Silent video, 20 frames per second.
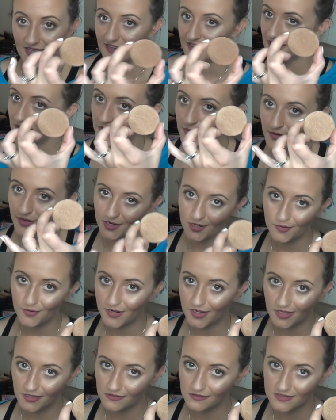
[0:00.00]
how do I know
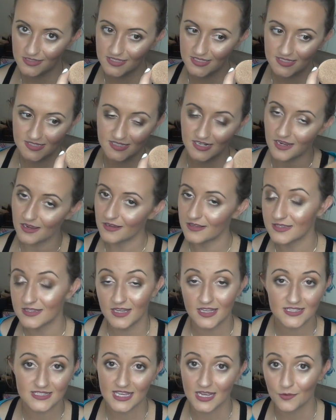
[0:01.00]
what color this is
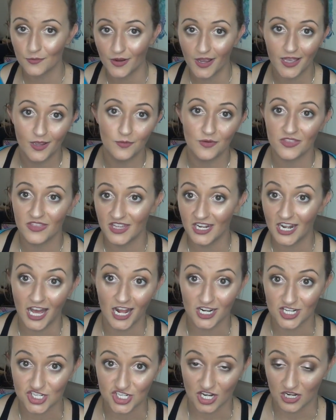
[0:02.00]
unless I write with it
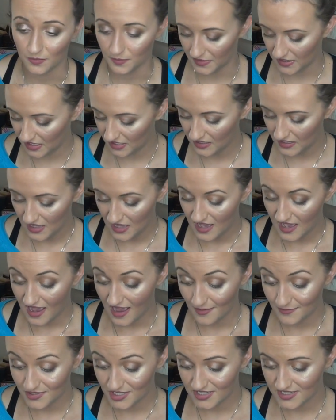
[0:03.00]
on a Sharpie?
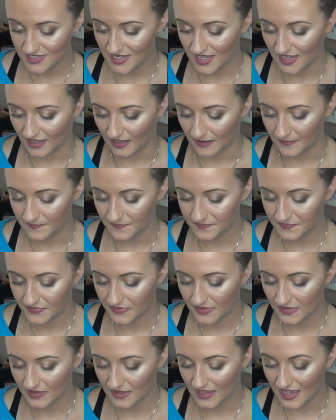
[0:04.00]
I'm just saying.
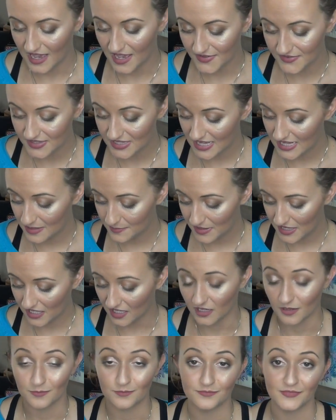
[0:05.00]
I have a lot of
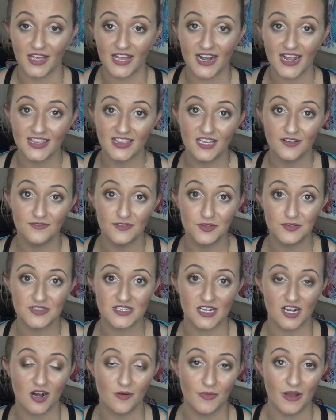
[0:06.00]
makeup and I love
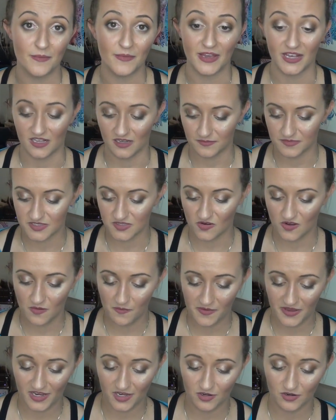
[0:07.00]
using all my makeup. So how
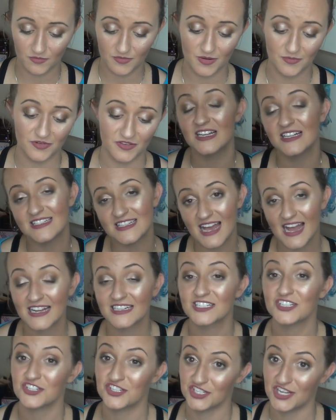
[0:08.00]
am I gonna remember the exact